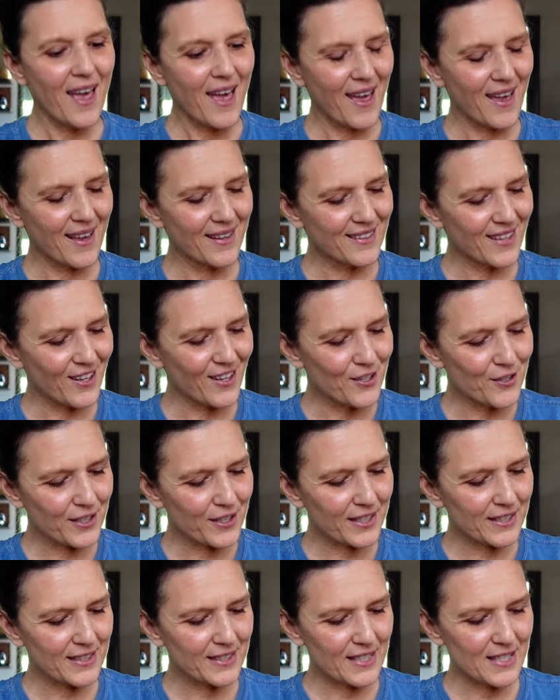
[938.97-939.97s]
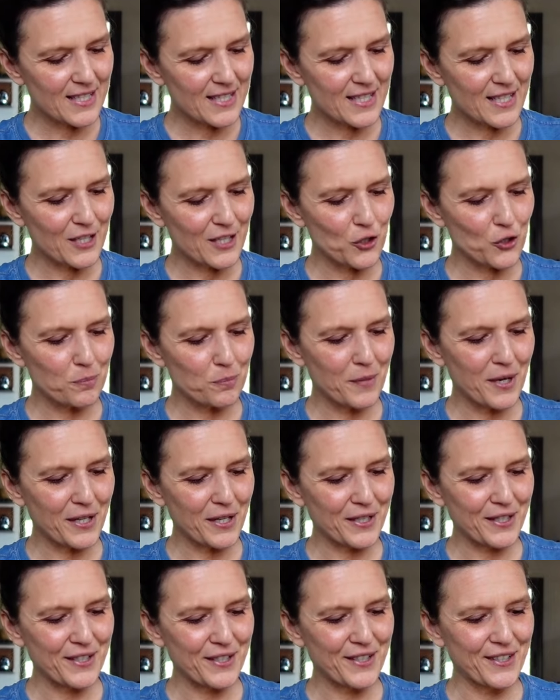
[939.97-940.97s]
And look at this stitch
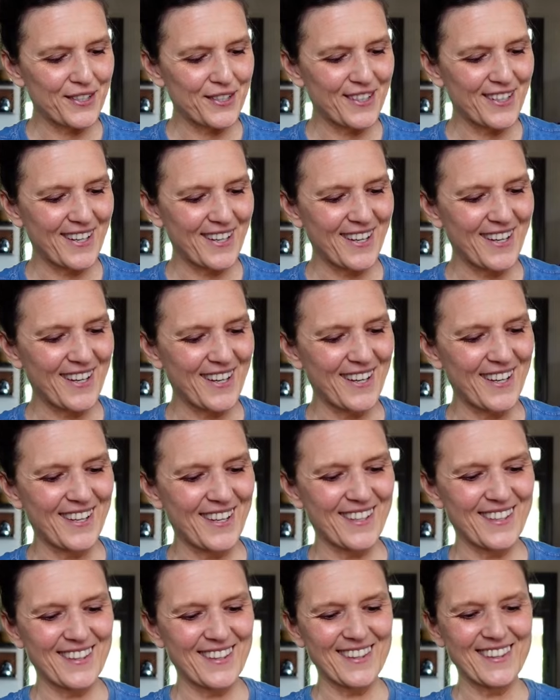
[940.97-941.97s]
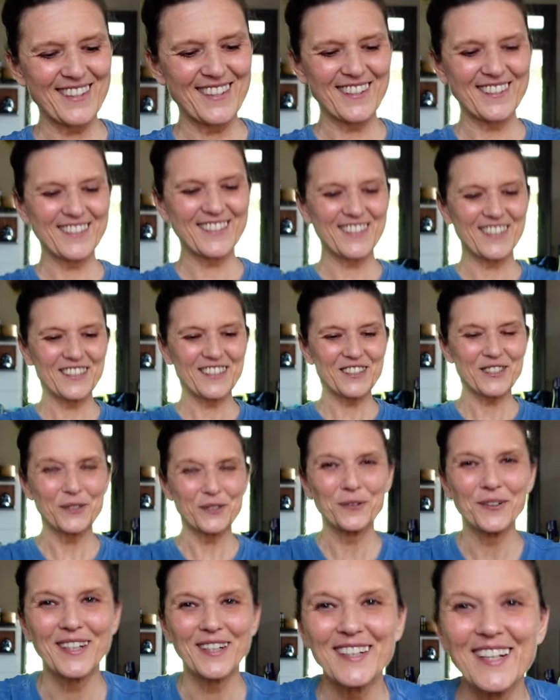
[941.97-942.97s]
marker, the
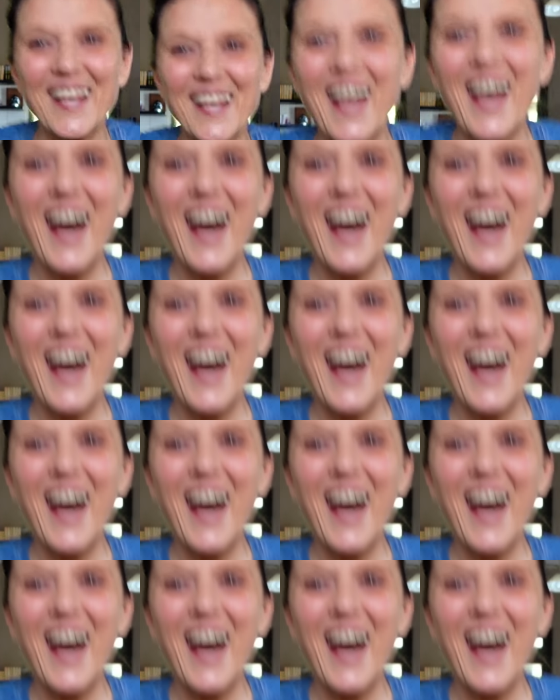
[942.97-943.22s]
turtle one.